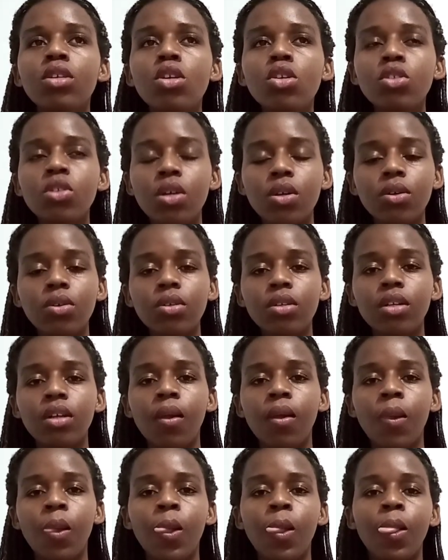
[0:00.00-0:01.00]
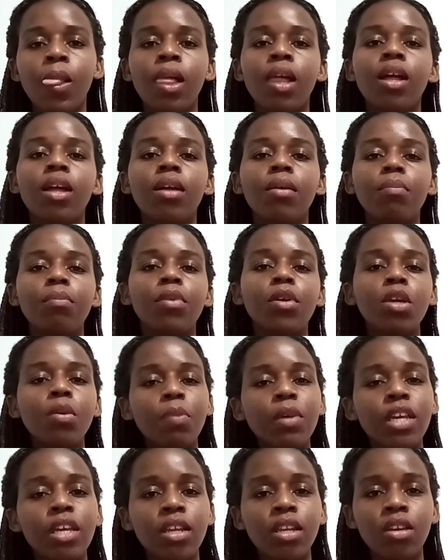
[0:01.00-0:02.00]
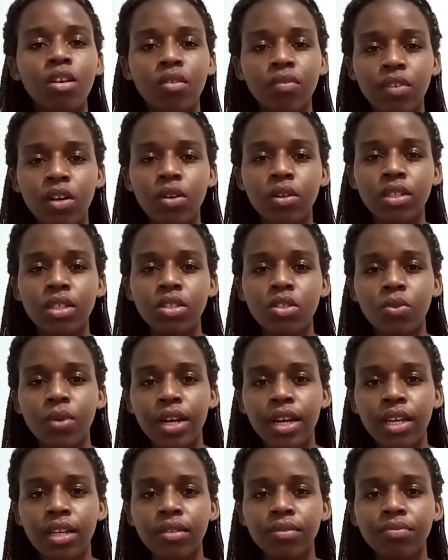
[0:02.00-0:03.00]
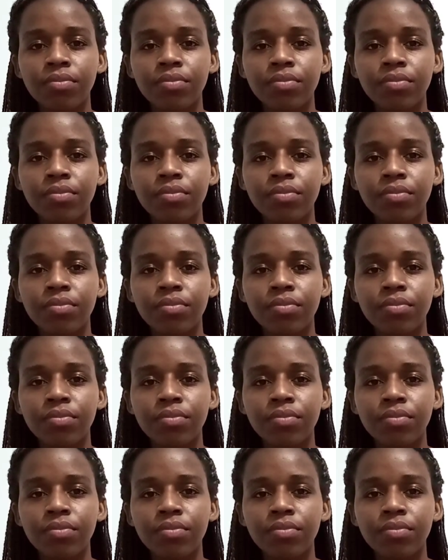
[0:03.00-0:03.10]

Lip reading: So, maybe beginning of August, right?